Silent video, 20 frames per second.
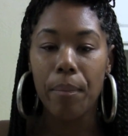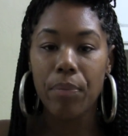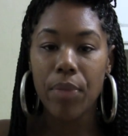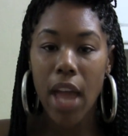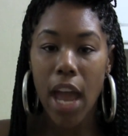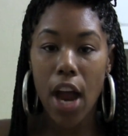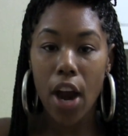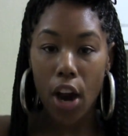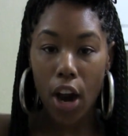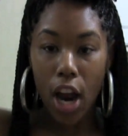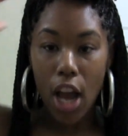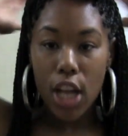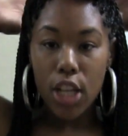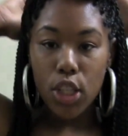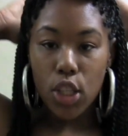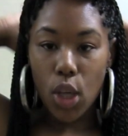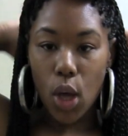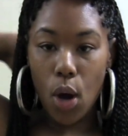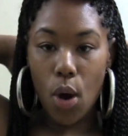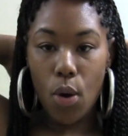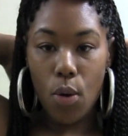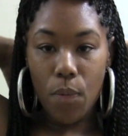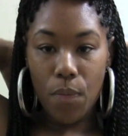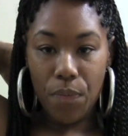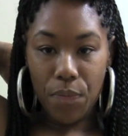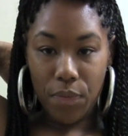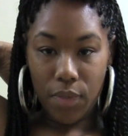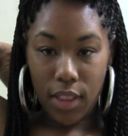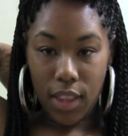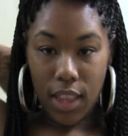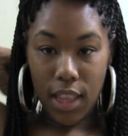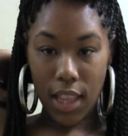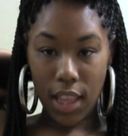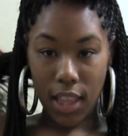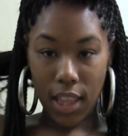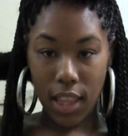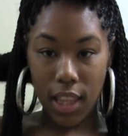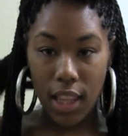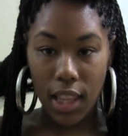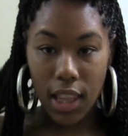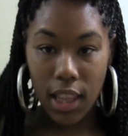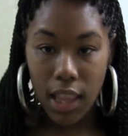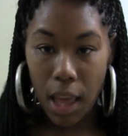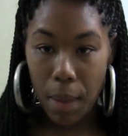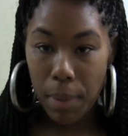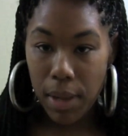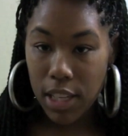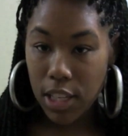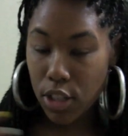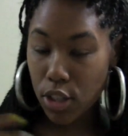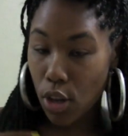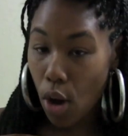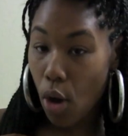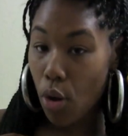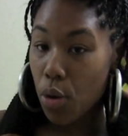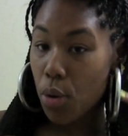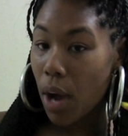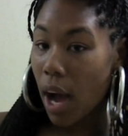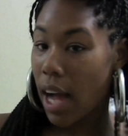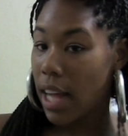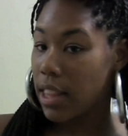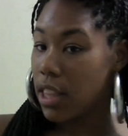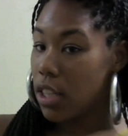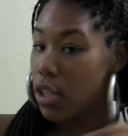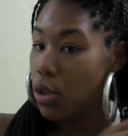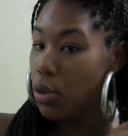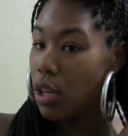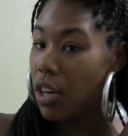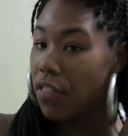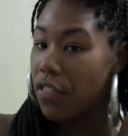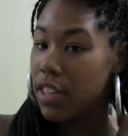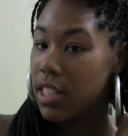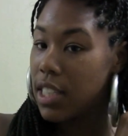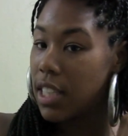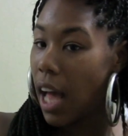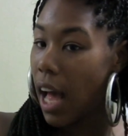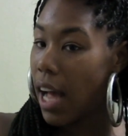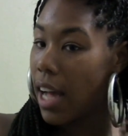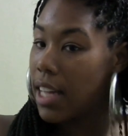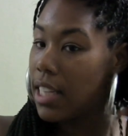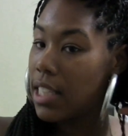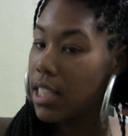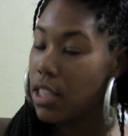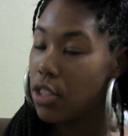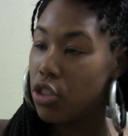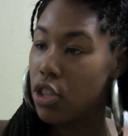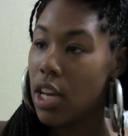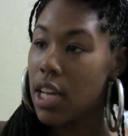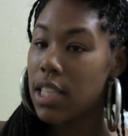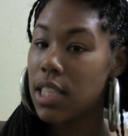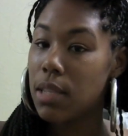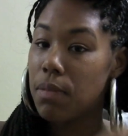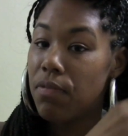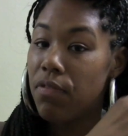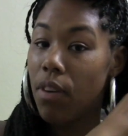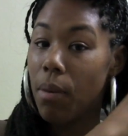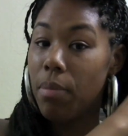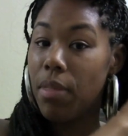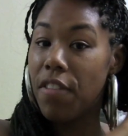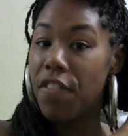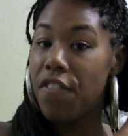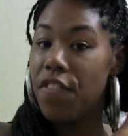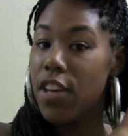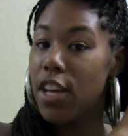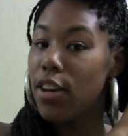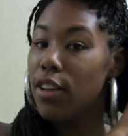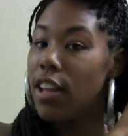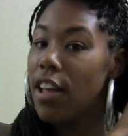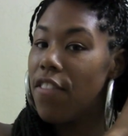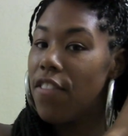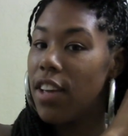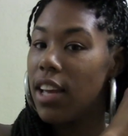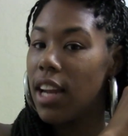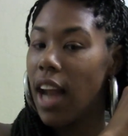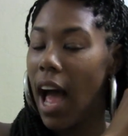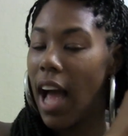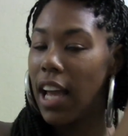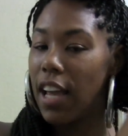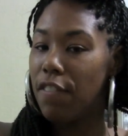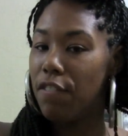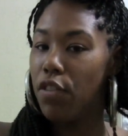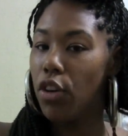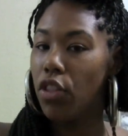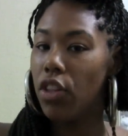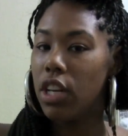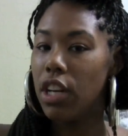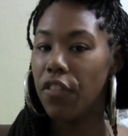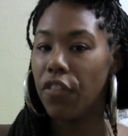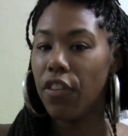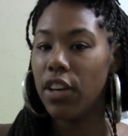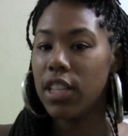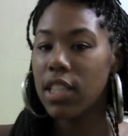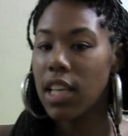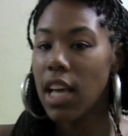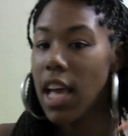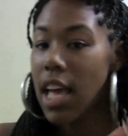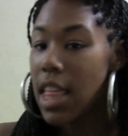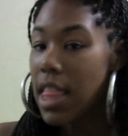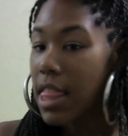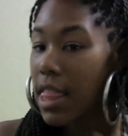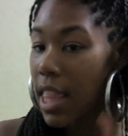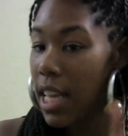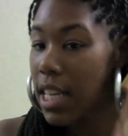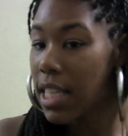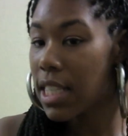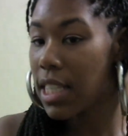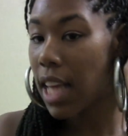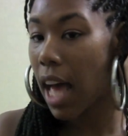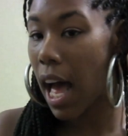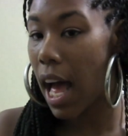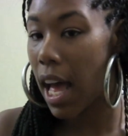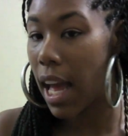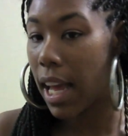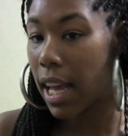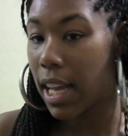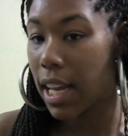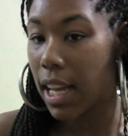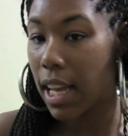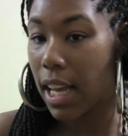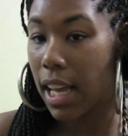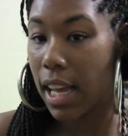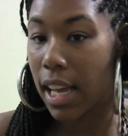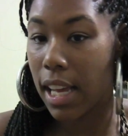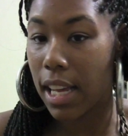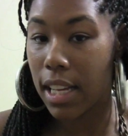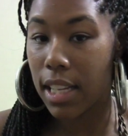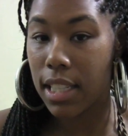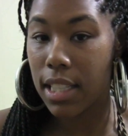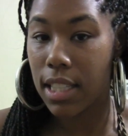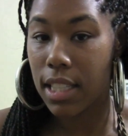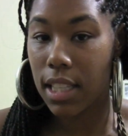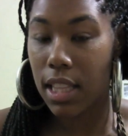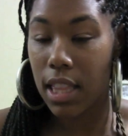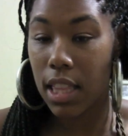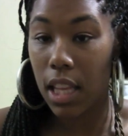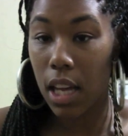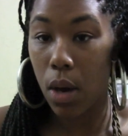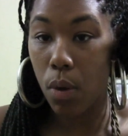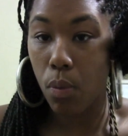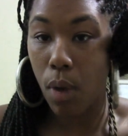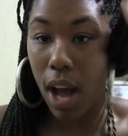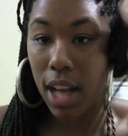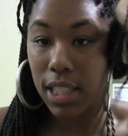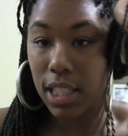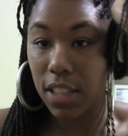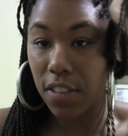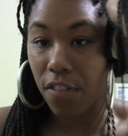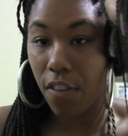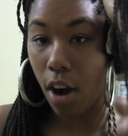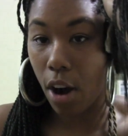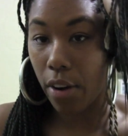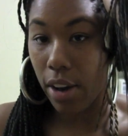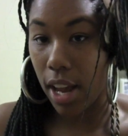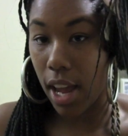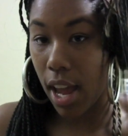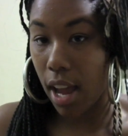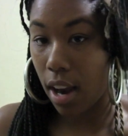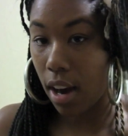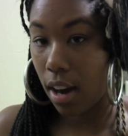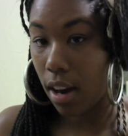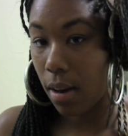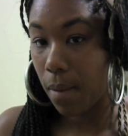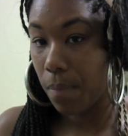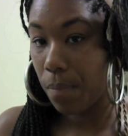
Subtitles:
hair. So let me show you guys the 2 different sides. Just from the feel of it, I can feel the difference. This side is the Rastafari hair.